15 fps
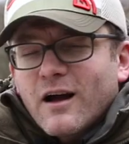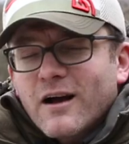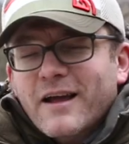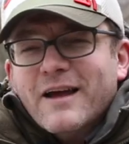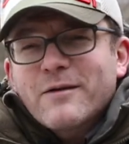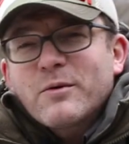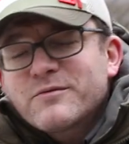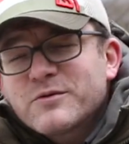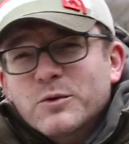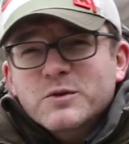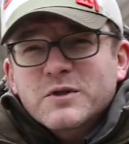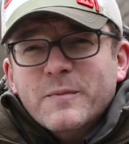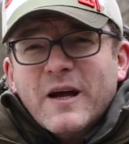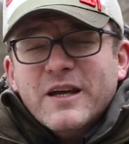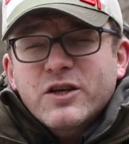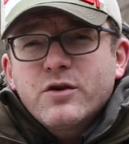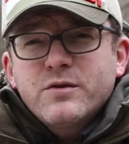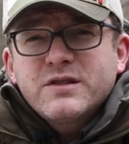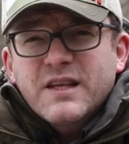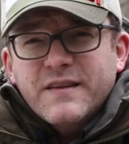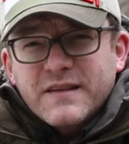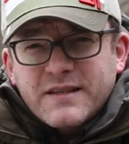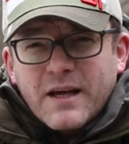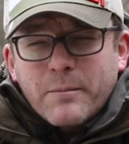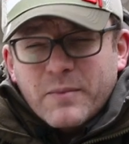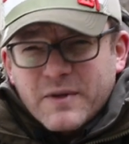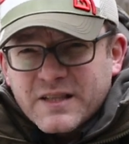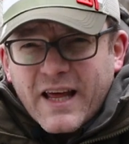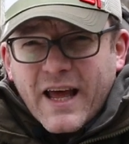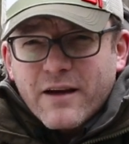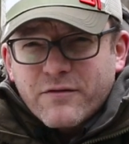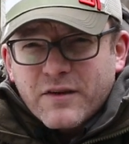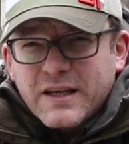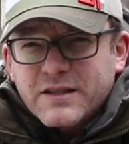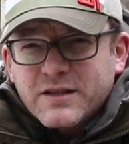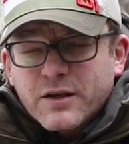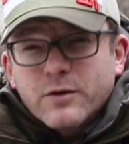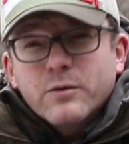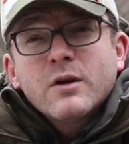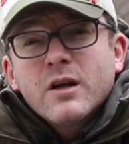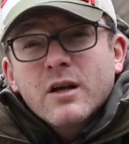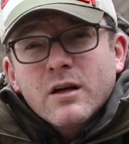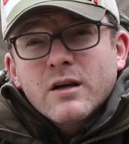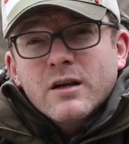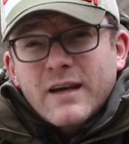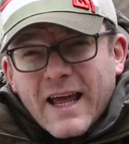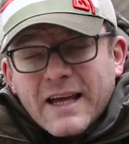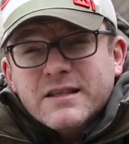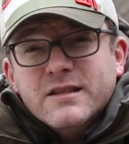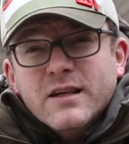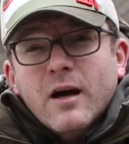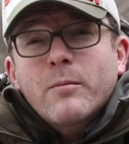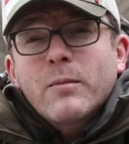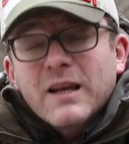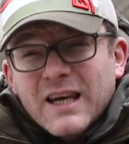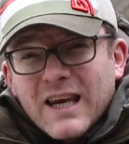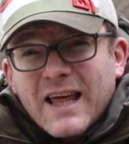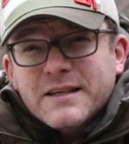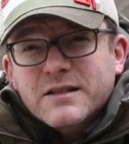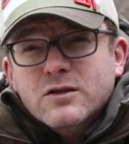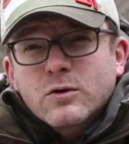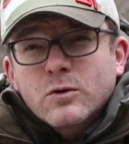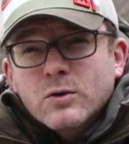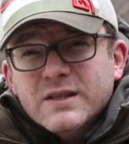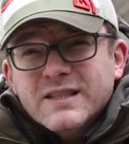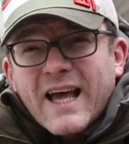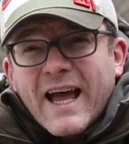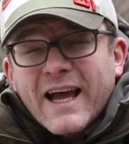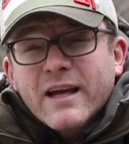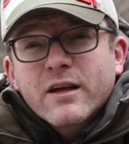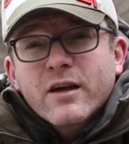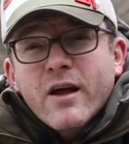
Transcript: Okay, we've talked about using the Tempest Air V2. Next up, let's talk tech.